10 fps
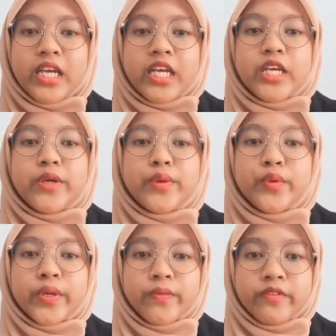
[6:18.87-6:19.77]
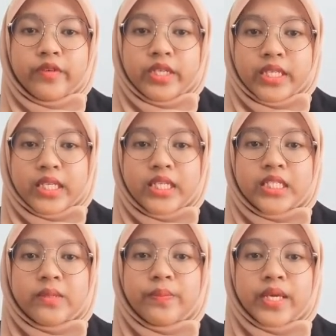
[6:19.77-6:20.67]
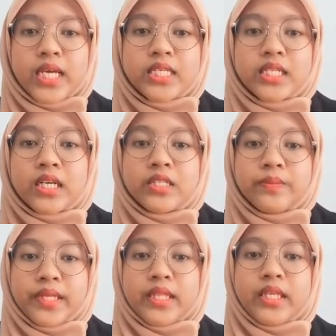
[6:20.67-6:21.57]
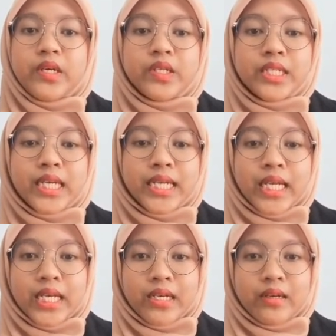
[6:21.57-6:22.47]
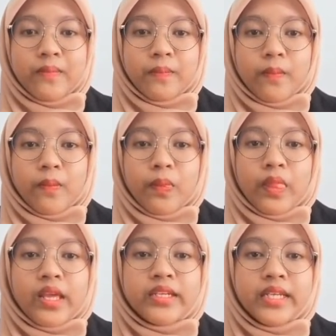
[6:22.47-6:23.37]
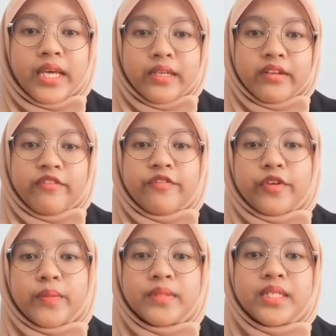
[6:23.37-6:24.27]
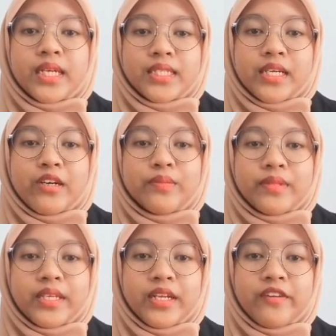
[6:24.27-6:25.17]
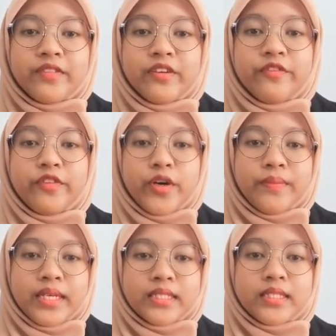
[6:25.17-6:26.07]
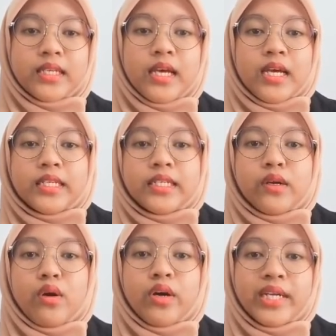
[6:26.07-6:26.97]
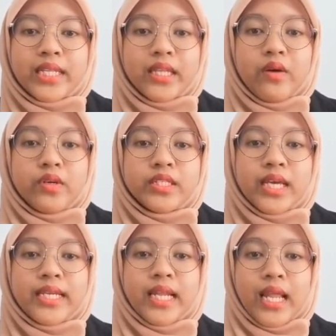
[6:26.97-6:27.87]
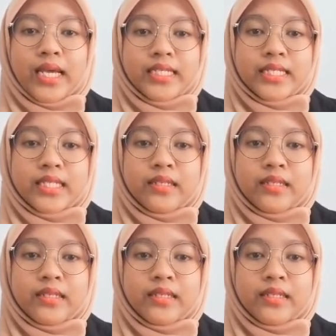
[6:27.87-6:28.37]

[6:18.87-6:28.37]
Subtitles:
equipped with GPS transmitter on their neck. Then, from the data obtained after 4 months, the raw data was analyzed.